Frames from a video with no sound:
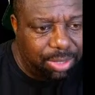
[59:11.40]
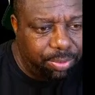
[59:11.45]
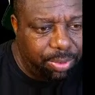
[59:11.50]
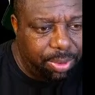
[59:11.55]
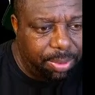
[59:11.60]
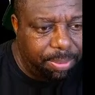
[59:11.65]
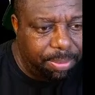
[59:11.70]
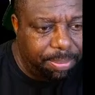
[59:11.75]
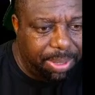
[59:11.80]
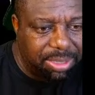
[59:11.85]
out of the
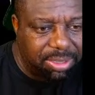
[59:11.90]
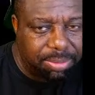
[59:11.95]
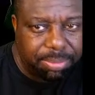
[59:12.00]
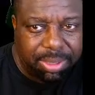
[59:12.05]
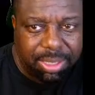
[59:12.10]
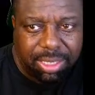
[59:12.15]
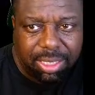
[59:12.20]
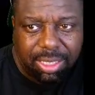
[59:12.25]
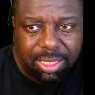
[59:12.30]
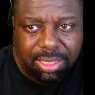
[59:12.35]
realm of
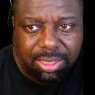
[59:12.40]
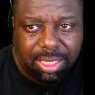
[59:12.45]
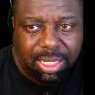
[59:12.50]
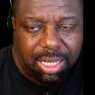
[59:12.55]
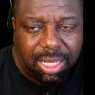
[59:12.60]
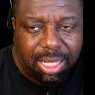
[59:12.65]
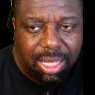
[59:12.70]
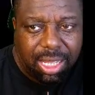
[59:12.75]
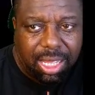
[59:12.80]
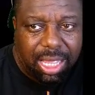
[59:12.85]
possibilities.
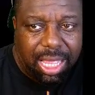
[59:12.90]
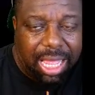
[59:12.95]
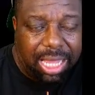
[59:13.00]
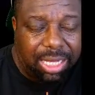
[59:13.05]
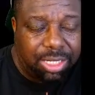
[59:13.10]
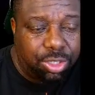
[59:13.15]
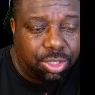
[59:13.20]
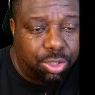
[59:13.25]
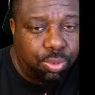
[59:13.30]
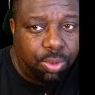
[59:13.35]

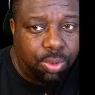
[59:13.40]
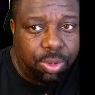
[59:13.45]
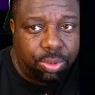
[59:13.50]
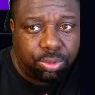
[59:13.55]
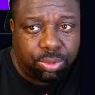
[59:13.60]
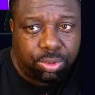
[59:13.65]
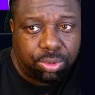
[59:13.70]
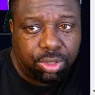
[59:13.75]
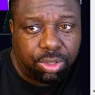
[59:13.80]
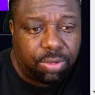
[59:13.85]
I do
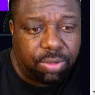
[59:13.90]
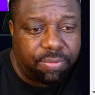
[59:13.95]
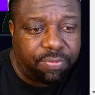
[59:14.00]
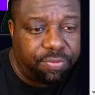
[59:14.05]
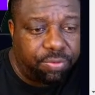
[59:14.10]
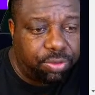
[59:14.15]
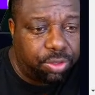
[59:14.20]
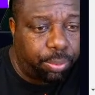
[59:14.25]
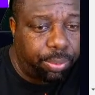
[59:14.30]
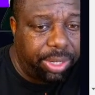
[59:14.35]
want the
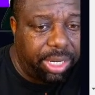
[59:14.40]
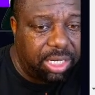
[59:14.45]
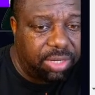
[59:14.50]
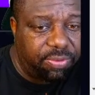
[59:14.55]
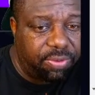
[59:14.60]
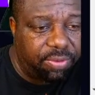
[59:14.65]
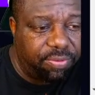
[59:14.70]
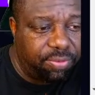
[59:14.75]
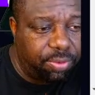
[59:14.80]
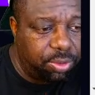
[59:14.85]
threes
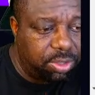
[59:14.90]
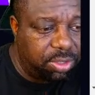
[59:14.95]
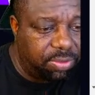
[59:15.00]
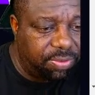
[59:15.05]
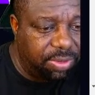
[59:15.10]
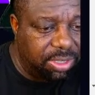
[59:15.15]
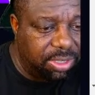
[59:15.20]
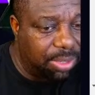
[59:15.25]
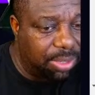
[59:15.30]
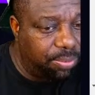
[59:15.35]
for Vucevic.